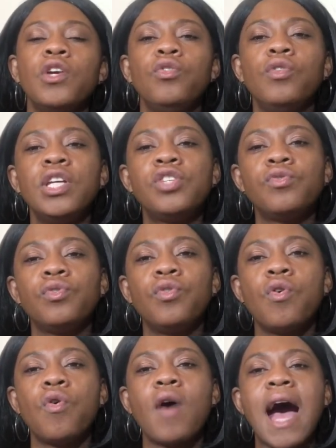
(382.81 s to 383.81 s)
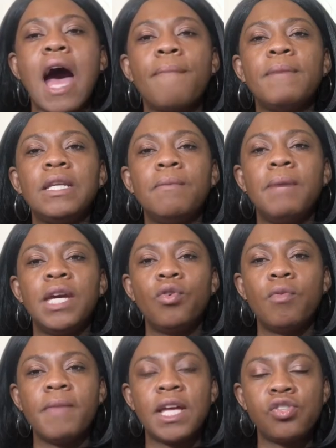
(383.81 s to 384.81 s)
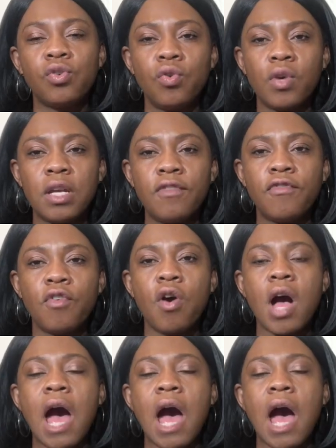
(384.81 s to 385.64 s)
You need to know how many bedroom that you're looking for,